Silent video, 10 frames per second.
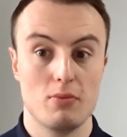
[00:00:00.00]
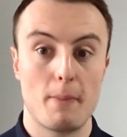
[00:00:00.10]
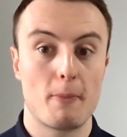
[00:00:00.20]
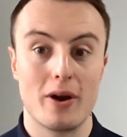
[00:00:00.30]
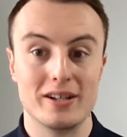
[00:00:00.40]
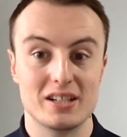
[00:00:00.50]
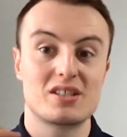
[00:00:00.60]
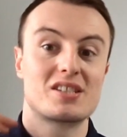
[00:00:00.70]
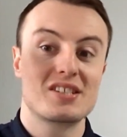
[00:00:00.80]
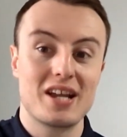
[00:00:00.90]
a price
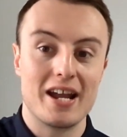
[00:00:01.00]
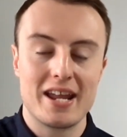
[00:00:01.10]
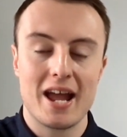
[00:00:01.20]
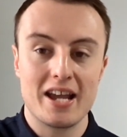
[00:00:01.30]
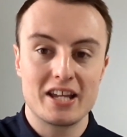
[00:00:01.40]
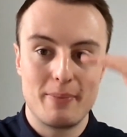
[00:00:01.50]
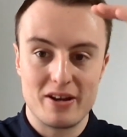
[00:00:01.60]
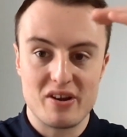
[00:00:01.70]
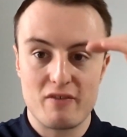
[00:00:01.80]
that's sky high compared to